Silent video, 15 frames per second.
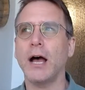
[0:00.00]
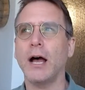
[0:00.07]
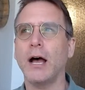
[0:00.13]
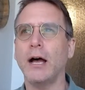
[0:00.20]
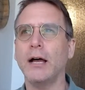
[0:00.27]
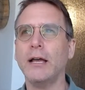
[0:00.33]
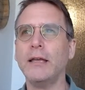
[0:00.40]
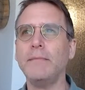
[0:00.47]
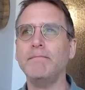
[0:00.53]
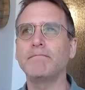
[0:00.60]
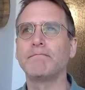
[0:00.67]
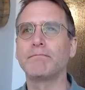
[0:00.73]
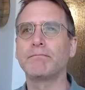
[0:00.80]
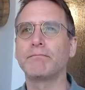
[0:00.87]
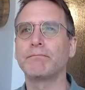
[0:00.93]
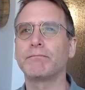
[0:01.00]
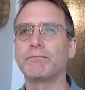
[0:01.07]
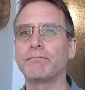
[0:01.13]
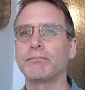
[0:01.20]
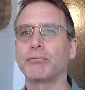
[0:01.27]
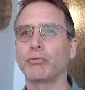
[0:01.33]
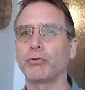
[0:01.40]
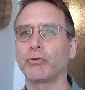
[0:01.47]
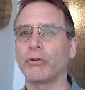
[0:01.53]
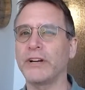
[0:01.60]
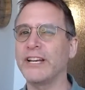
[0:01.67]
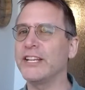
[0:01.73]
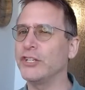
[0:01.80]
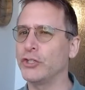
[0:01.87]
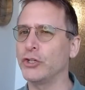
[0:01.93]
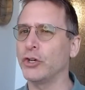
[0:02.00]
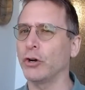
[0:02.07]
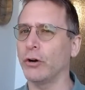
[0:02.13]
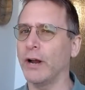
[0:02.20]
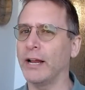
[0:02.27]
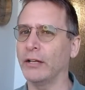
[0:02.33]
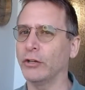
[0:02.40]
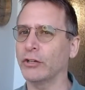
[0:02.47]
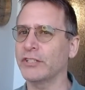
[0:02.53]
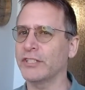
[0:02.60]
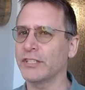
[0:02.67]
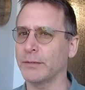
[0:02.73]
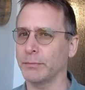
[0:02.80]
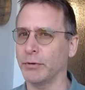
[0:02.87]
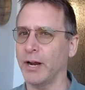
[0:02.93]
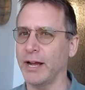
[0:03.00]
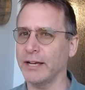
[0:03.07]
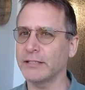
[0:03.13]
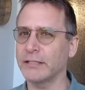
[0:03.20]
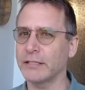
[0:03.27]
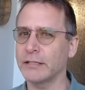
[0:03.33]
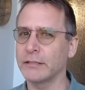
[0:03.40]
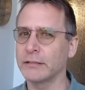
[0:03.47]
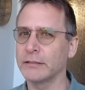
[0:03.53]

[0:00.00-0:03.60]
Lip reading: I'm pretty sure I looked surprised.